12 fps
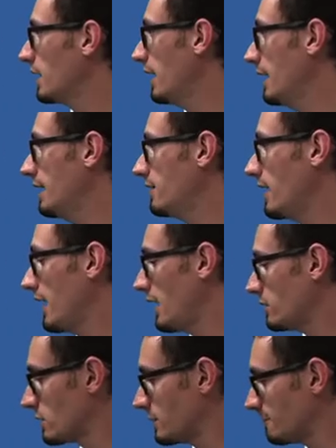in the
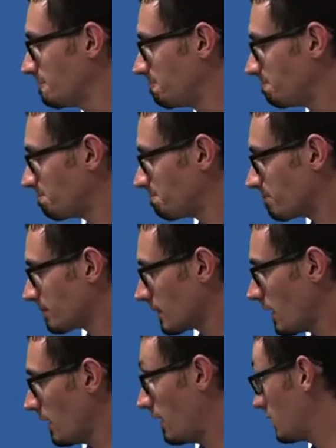house,
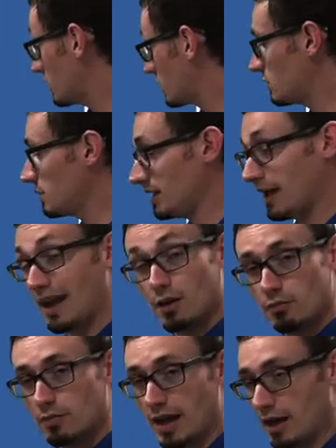or excuse me, out
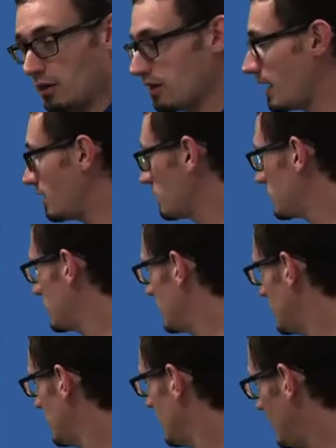of the house,
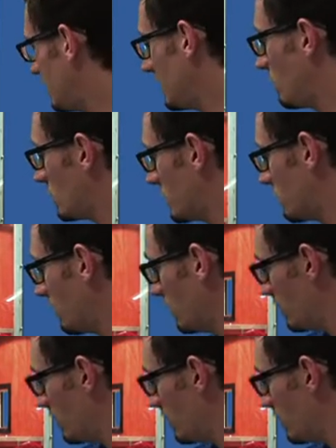and 10% relative